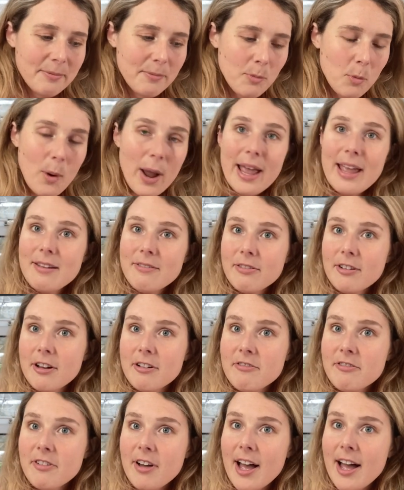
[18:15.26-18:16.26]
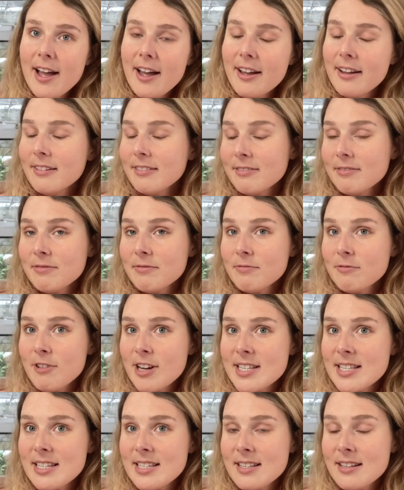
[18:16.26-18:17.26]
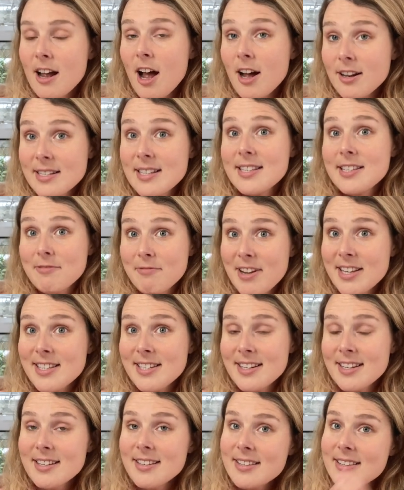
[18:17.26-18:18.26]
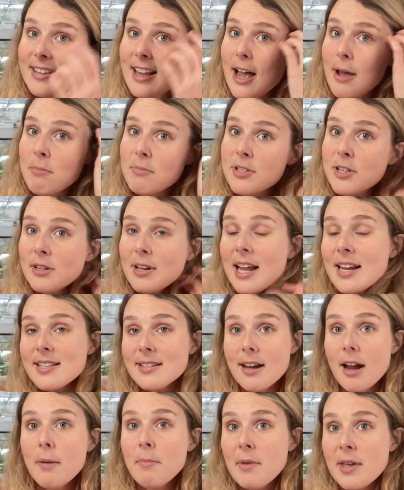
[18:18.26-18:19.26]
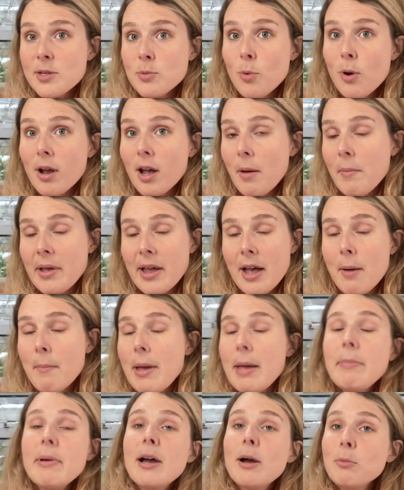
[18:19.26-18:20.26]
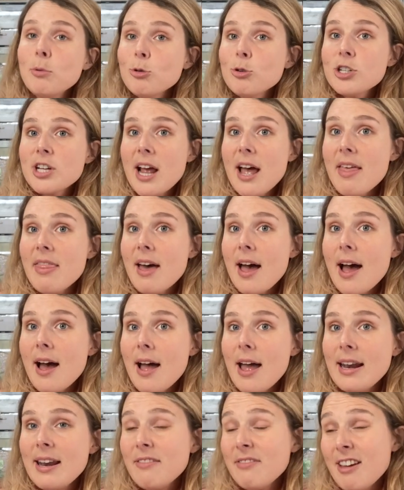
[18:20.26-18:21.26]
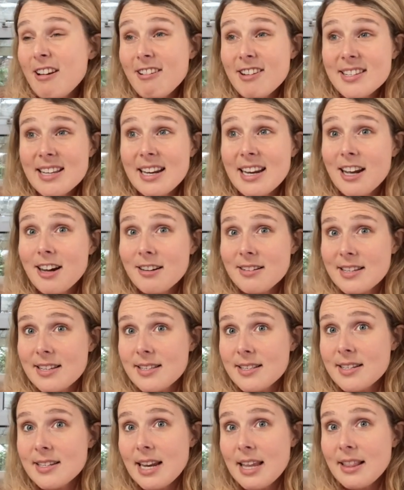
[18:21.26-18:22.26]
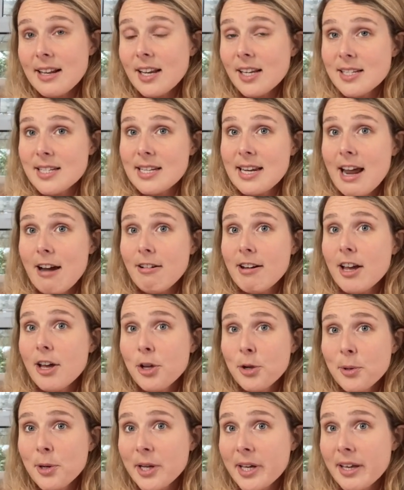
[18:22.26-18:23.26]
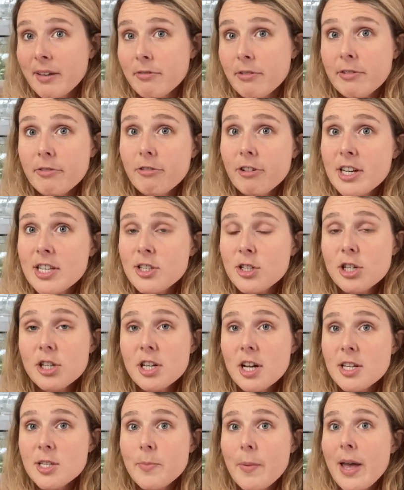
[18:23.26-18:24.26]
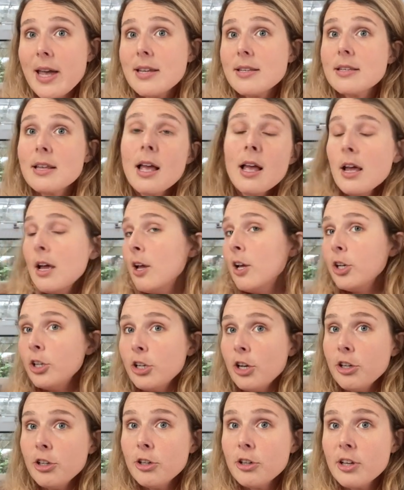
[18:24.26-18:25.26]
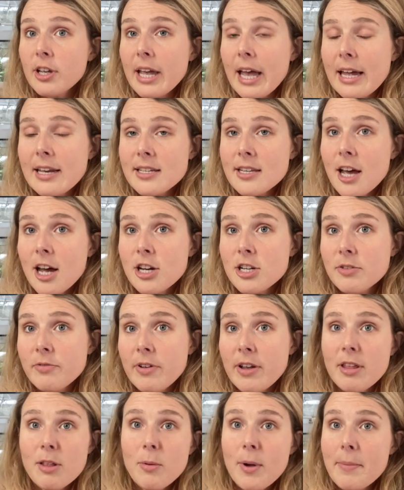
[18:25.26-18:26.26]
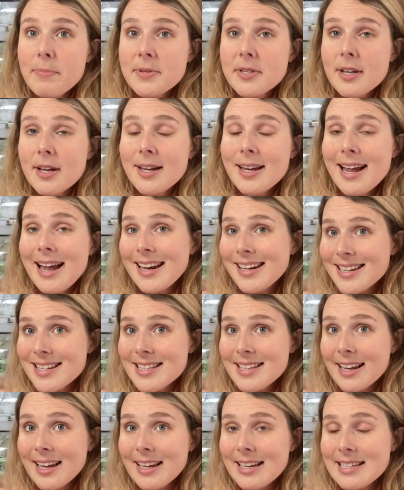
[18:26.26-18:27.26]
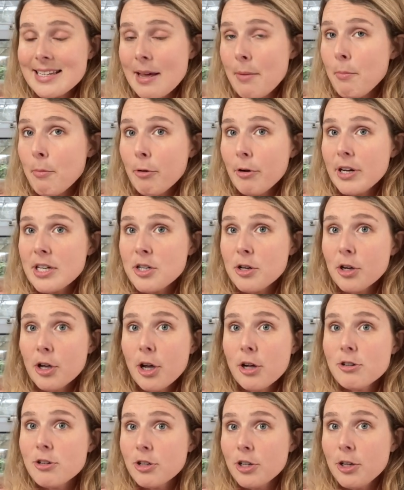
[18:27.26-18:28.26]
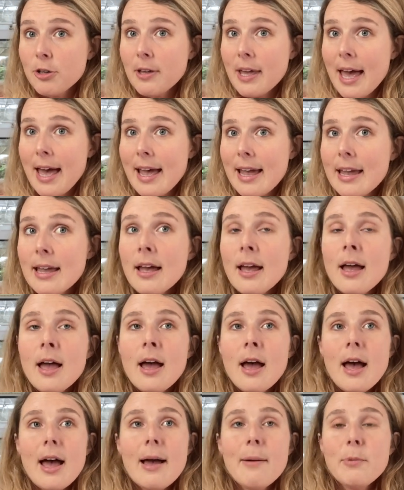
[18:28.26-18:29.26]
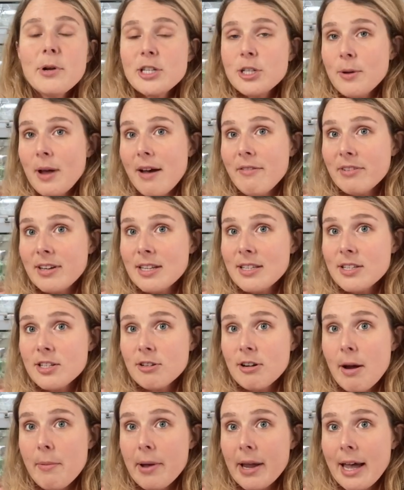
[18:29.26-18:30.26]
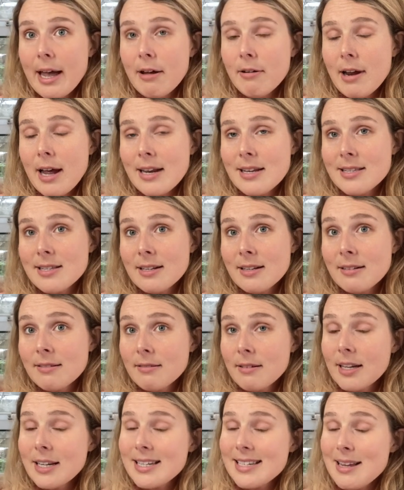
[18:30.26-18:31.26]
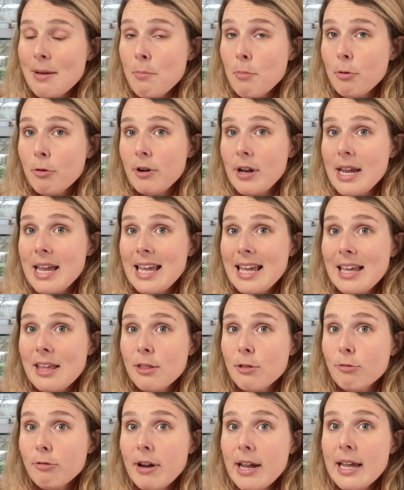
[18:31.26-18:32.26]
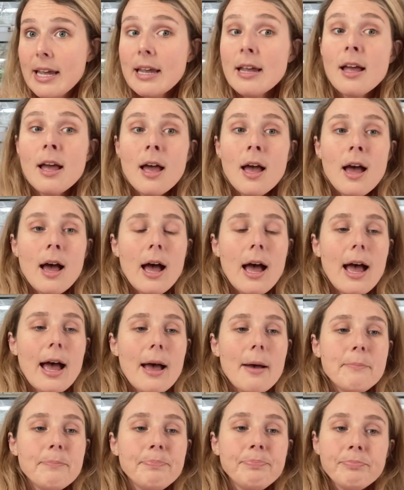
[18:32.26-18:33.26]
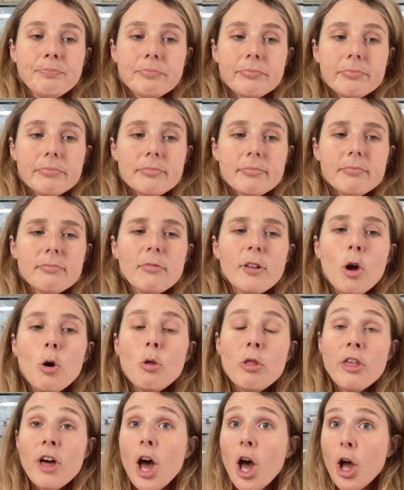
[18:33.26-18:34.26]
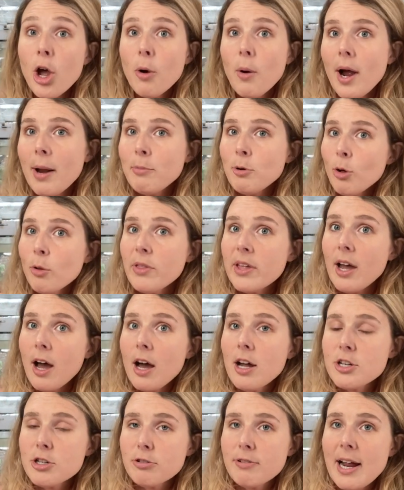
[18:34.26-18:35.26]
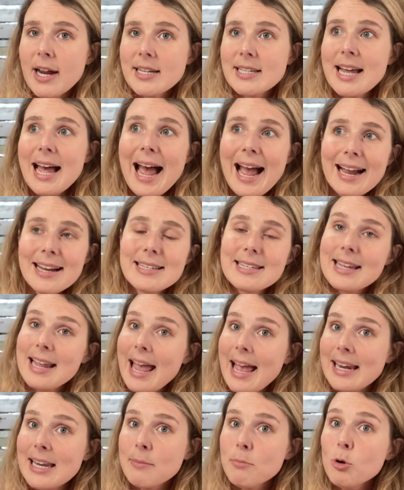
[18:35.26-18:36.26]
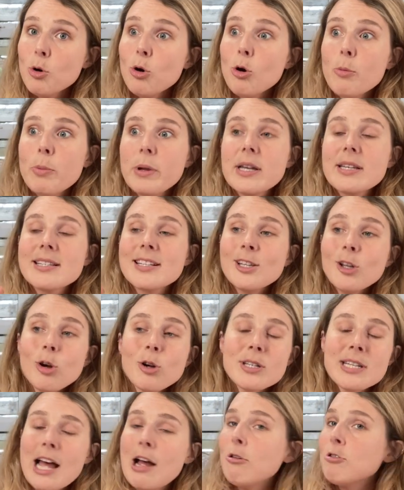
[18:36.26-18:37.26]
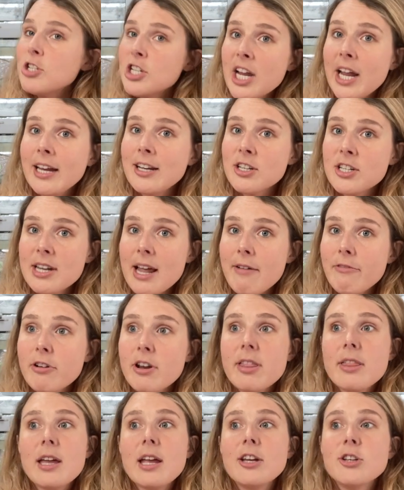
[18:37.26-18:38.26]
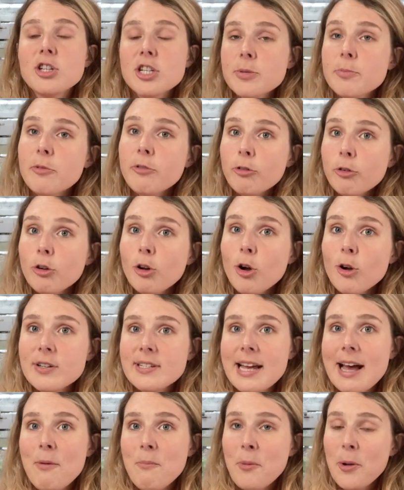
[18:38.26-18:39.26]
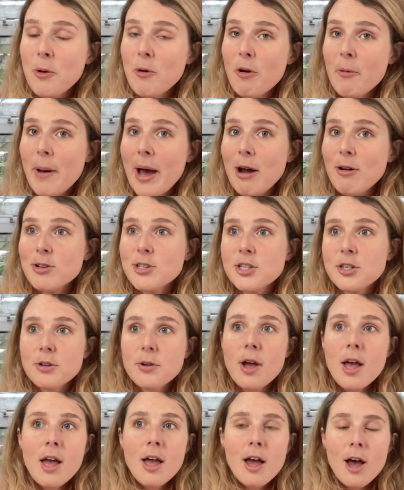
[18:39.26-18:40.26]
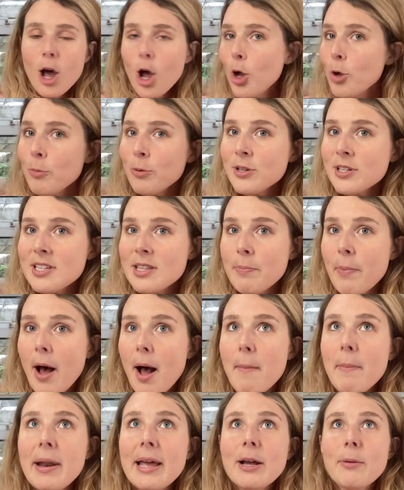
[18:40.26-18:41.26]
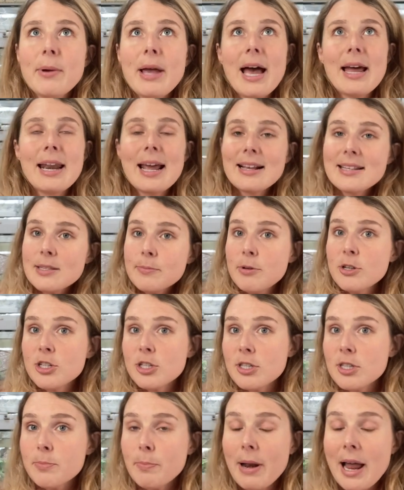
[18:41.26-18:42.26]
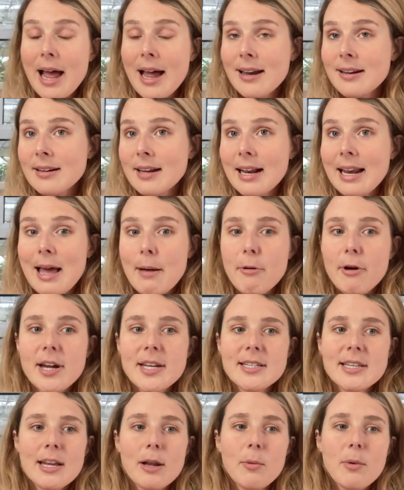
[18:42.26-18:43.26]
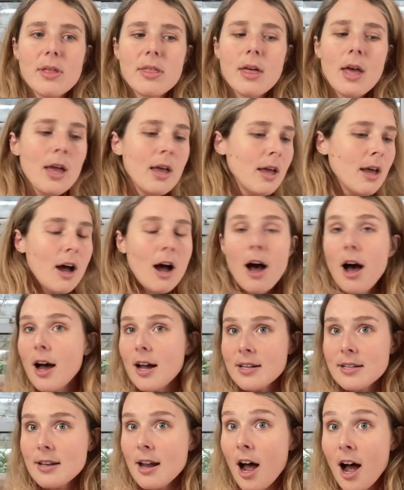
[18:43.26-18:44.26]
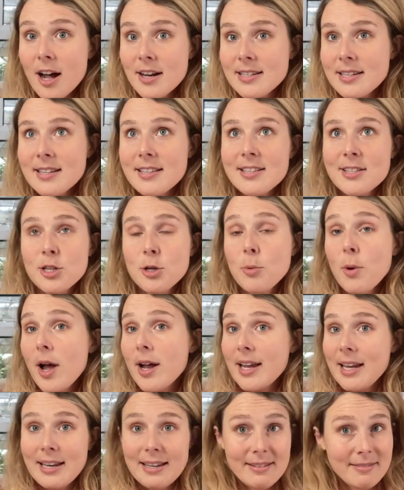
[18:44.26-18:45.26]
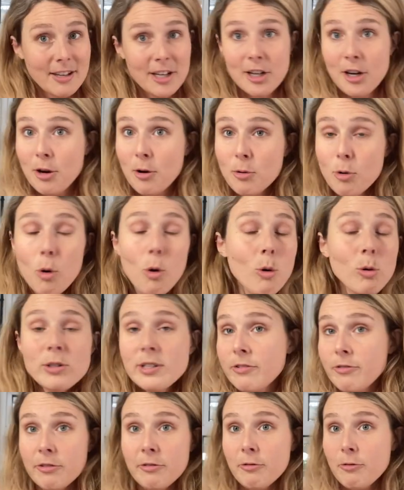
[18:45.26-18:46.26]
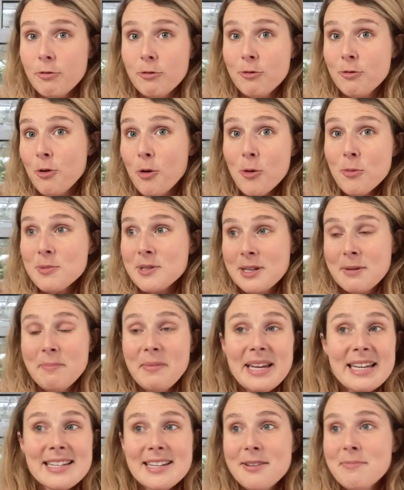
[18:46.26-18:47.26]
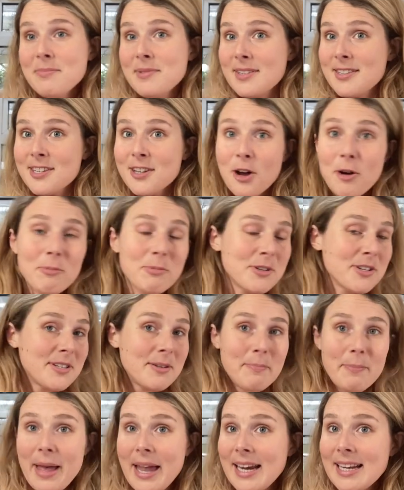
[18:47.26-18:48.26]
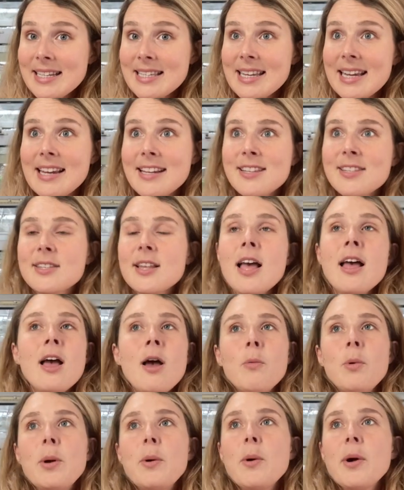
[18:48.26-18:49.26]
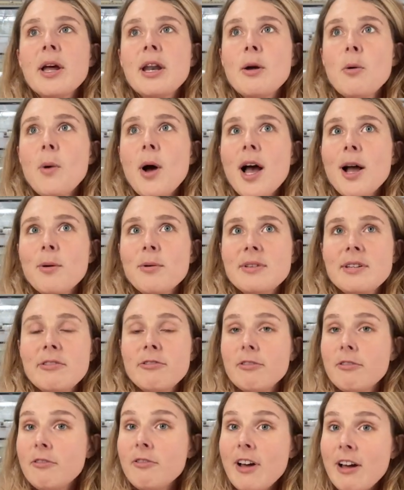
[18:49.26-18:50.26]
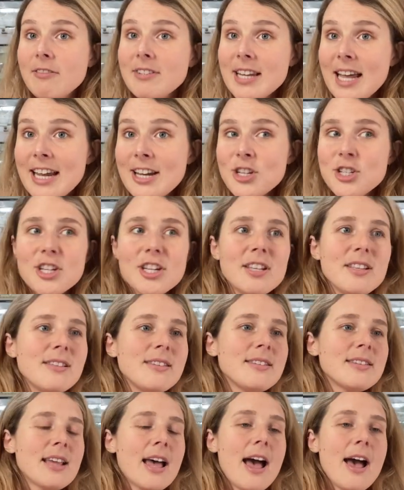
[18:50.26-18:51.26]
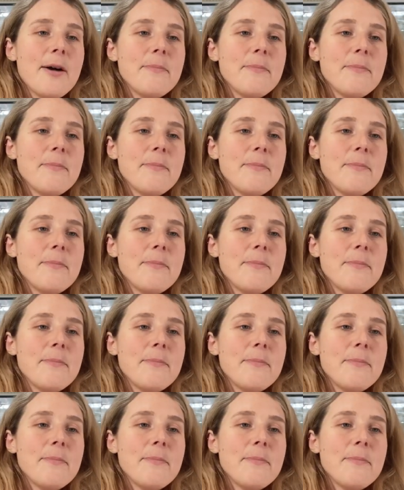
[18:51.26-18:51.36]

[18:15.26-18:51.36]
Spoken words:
wave of artists in residence. So next time there's one coming up, maybe I will share that. And if there is any artists in the London area who are looking for free studio space, you know, you can get in touch via the website andersoncontemporary.co.uk. And we do have an Instagram account, andersoncontemporary.e3. Although I'm not the art director acting anymore because lockdown changed everything. Just before lockdown, we were about to open to the public. We had exhibitions planned, collaborating with artists who work in, you know, all different forms and mediums and sculptures and paintings. We were going to work with different foundations.